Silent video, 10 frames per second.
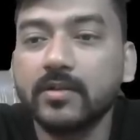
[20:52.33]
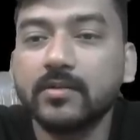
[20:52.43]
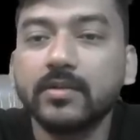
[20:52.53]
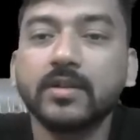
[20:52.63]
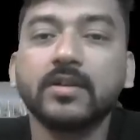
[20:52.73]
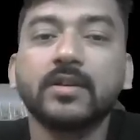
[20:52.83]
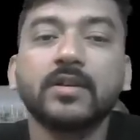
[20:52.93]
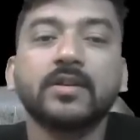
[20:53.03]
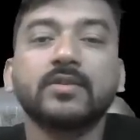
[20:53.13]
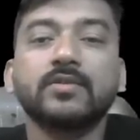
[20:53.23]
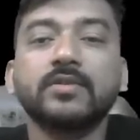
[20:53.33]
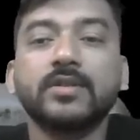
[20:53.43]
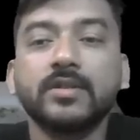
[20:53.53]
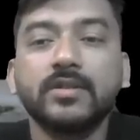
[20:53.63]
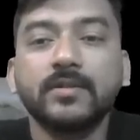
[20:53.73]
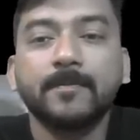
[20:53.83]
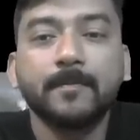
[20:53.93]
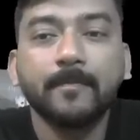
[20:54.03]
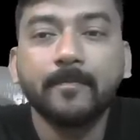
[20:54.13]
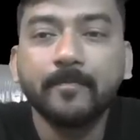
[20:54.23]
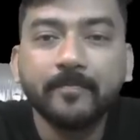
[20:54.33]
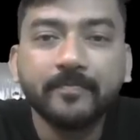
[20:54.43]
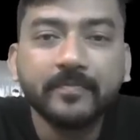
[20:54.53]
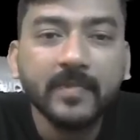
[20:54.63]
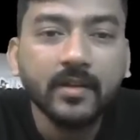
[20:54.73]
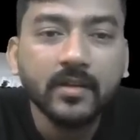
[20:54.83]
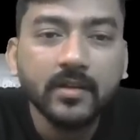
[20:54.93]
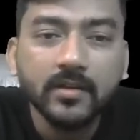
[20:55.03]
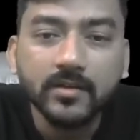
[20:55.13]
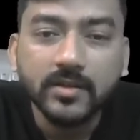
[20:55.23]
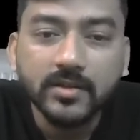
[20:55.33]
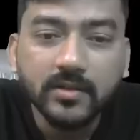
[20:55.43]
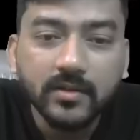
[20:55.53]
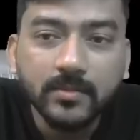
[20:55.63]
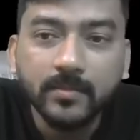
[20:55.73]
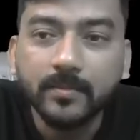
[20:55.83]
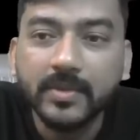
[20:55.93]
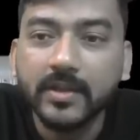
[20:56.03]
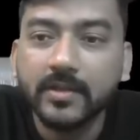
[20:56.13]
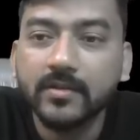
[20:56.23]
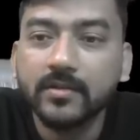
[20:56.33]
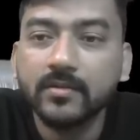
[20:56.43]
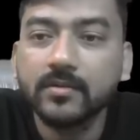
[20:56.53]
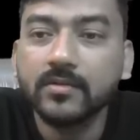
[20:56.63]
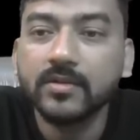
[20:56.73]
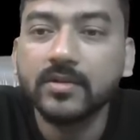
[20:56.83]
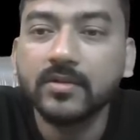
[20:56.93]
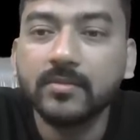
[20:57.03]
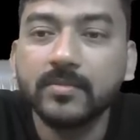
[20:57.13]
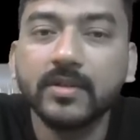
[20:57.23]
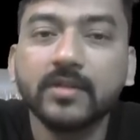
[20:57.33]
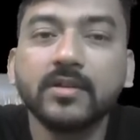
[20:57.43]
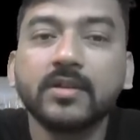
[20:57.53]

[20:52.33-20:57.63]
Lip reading: Okay. So this is your bn. This is your bn.